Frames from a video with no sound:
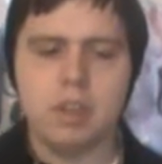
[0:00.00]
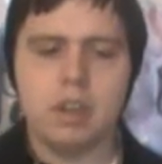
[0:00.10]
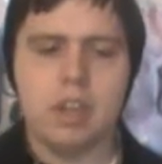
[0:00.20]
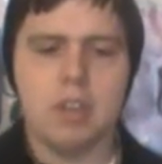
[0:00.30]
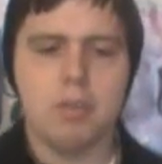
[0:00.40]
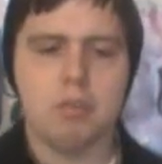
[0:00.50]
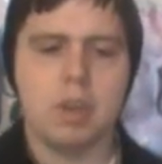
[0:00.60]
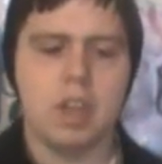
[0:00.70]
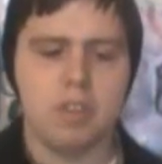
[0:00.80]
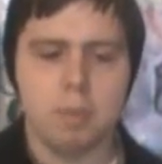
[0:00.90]
cast was
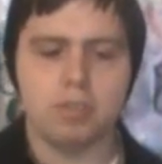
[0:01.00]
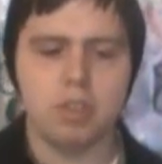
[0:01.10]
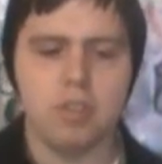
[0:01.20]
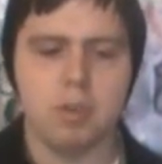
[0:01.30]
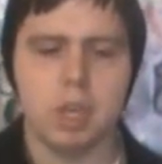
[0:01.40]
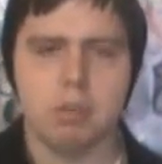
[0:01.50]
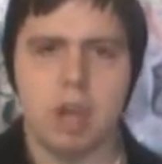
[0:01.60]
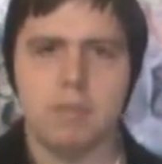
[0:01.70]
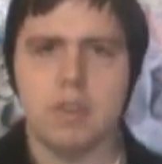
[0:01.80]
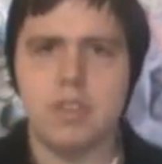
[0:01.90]
great, especially Zoe
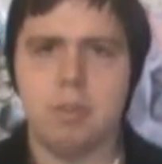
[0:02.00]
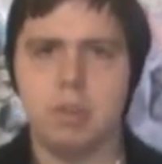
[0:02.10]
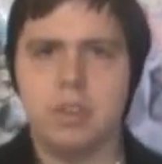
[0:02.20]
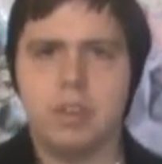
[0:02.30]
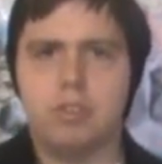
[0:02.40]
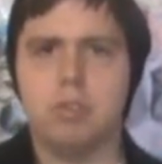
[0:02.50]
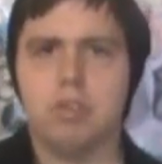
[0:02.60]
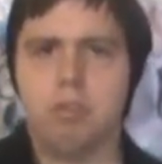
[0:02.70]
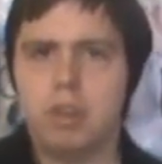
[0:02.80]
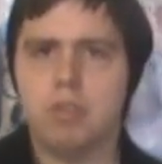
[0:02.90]
Kravitz. I really thought she
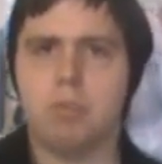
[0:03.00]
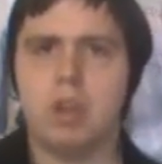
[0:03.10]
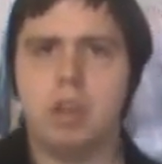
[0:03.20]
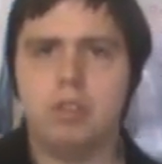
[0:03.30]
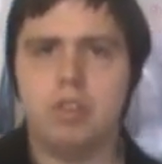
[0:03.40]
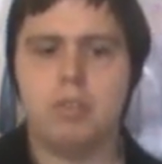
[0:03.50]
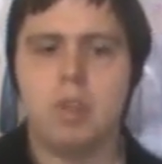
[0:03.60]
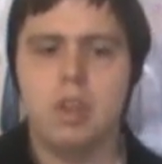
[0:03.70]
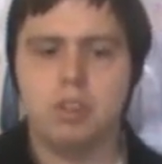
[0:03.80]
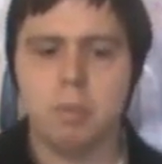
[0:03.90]
was great as well. She's
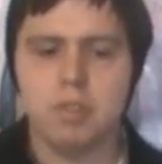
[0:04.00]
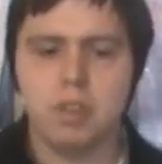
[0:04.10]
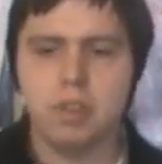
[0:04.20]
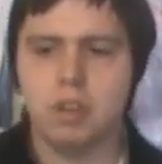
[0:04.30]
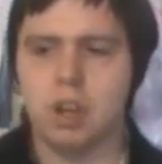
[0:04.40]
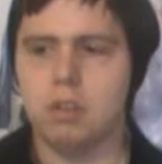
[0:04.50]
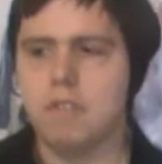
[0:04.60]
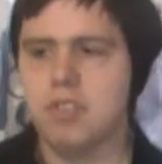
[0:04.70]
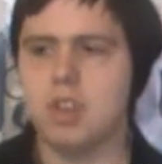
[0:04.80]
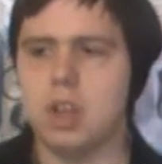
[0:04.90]
basically the daughter
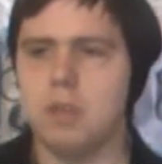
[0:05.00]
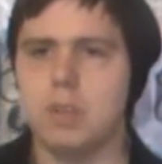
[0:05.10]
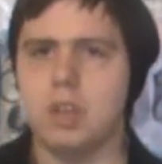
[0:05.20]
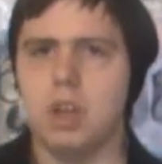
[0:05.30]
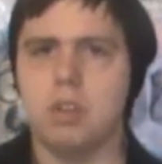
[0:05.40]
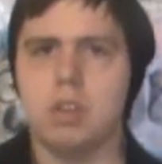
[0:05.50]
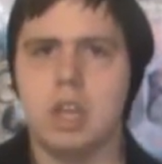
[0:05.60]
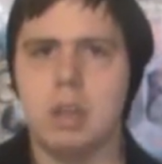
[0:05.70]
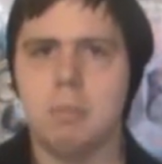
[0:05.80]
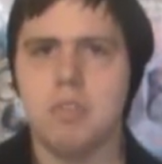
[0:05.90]
of Senna from The Hunger
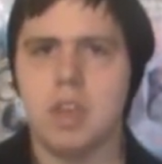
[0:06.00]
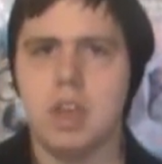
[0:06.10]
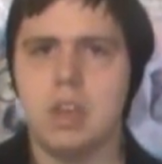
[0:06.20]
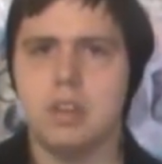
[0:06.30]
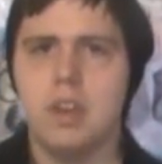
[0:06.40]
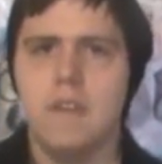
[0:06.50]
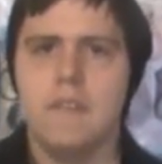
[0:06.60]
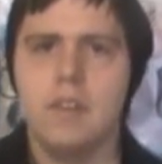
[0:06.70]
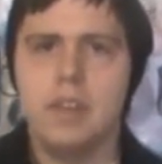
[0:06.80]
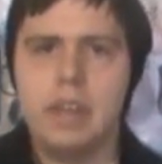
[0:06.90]
Games, and
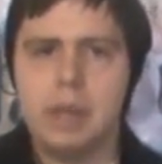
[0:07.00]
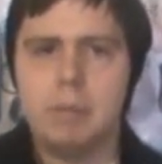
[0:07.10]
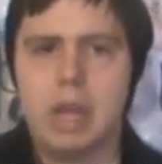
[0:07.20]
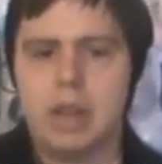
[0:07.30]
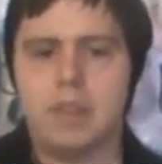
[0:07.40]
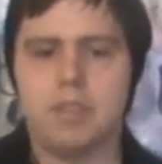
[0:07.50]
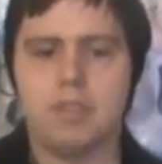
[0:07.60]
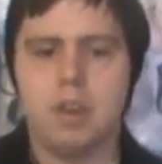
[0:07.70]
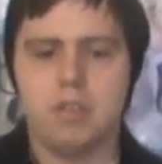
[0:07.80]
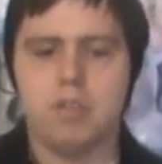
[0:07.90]

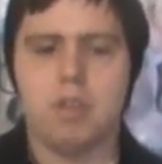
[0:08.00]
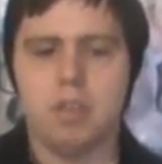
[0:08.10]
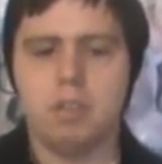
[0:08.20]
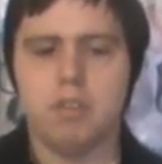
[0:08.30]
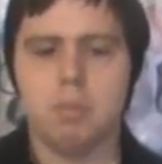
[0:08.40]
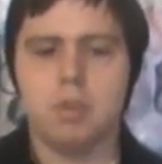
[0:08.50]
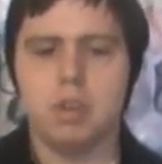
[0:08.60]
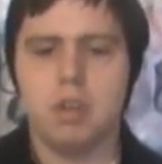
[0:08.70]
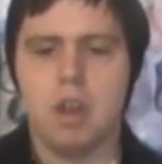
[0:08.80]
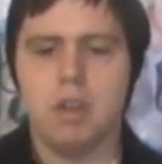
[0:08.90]
so I thought that was
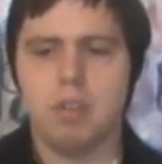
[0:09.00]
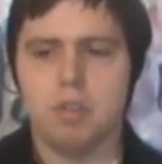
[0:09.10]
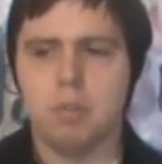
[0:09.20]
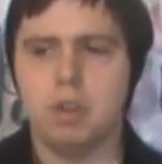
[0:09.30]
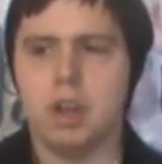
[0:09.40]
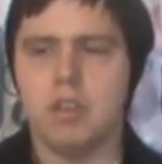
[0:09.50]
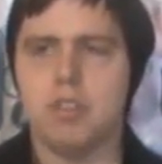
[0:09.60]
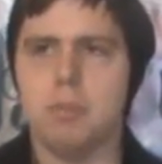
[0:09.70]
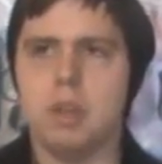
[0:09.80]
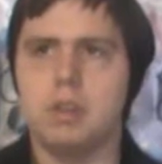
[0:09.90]
pretty
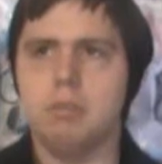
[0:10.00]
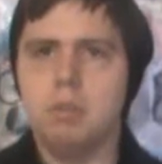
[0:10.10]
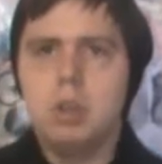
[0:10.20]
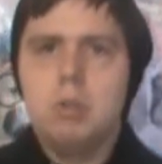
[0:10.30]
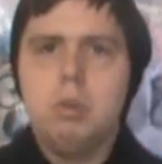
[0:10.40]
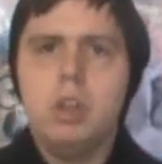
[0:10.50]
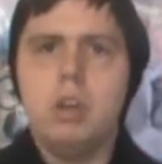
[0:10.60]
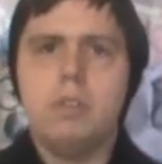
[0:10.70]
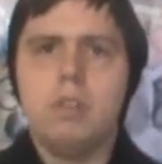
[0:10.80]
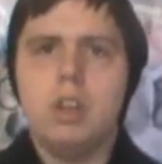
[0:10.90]
awesome. And really,
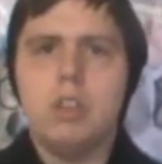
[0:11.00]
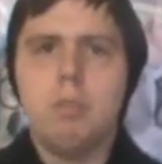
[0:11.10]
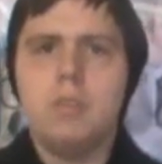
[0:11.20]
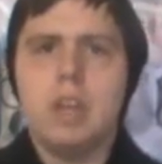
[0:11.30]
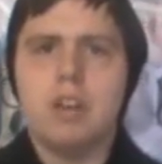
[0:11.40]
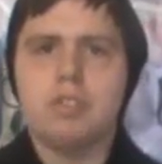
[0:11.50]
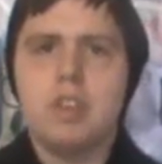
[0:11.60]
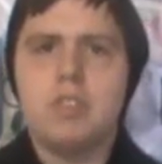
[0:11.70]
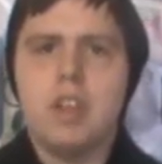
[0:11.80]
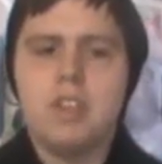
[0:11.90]
overall, this movie
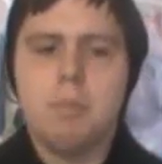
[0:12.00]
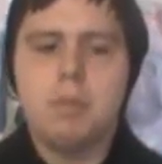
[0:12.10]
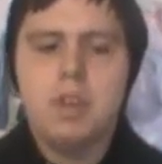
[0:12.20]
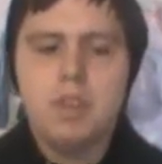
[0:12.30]
actually stands up